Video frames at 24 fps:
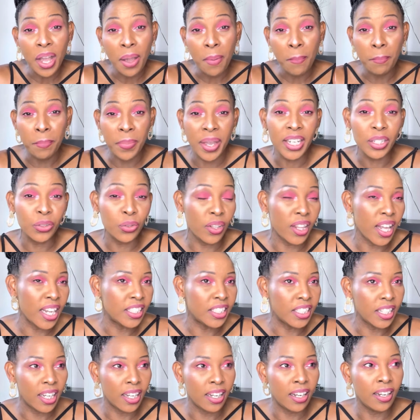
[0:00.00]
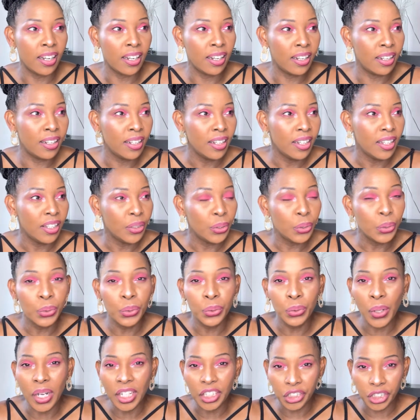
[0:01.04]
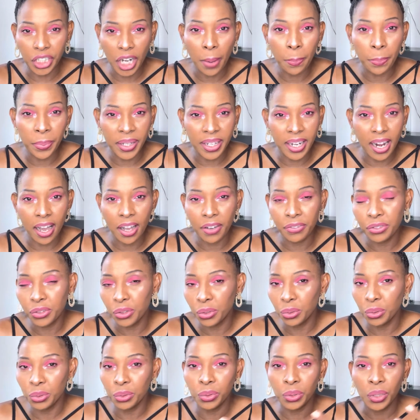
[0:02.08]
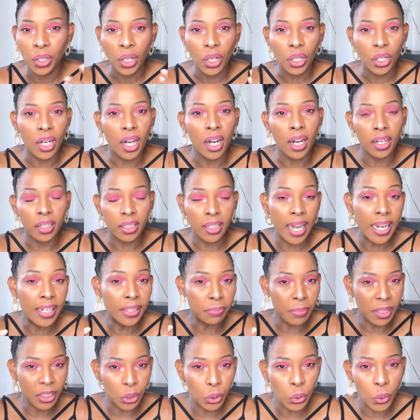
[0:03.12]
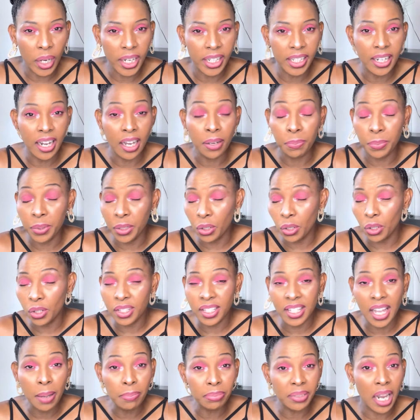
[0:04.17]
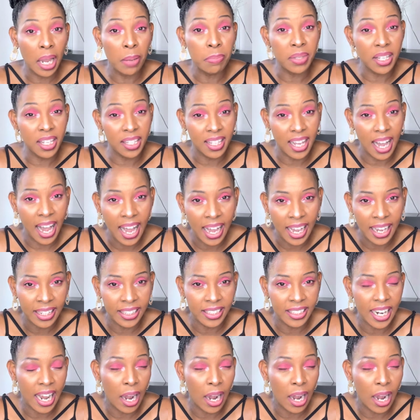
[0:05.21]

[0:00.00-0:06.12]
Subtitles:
make sure that you are sharp enough to and mature enough, because sometimes it's hard.